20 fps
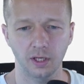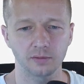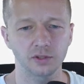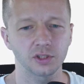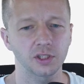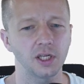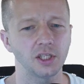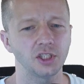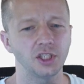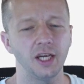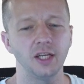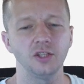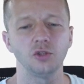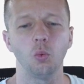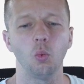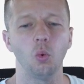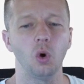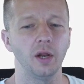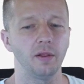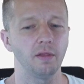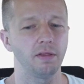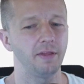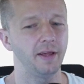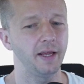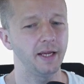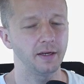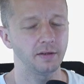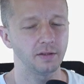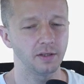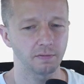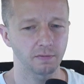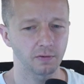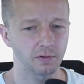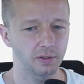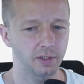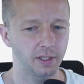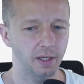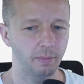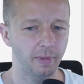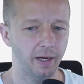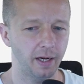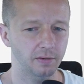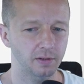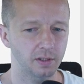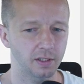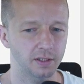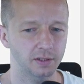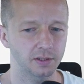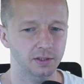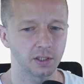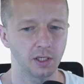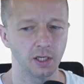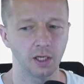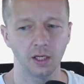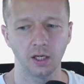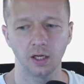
I'm just going to change one thing differently about this.